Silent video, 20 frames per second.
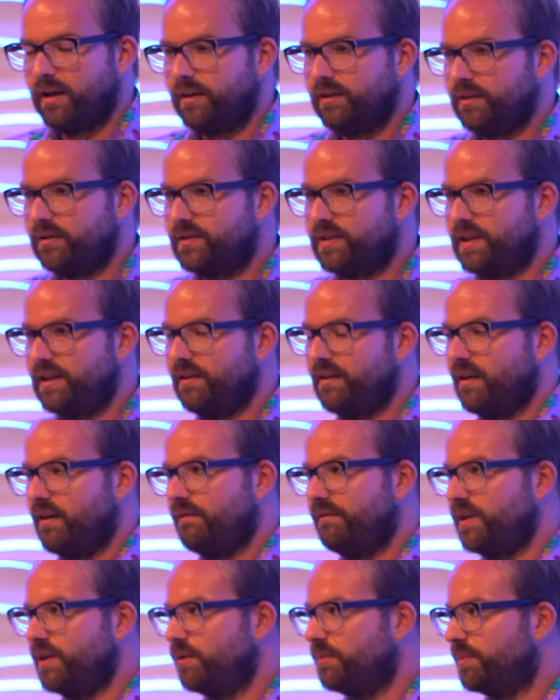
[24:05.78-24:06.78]
you see
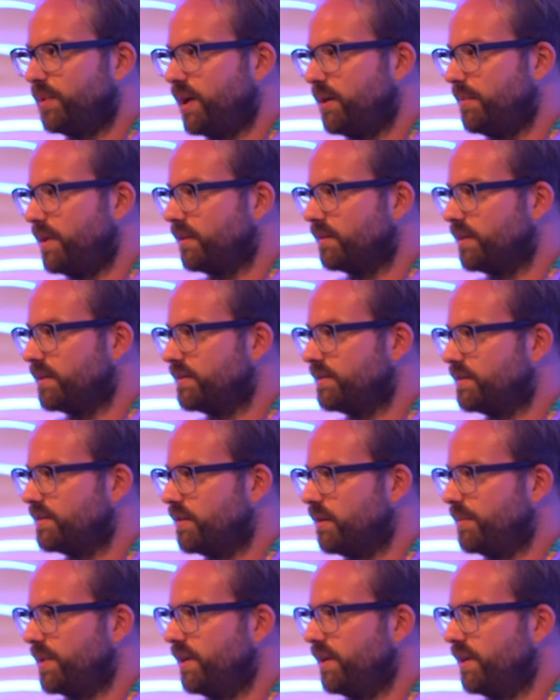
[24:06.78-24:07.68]
video playback doesn't stop.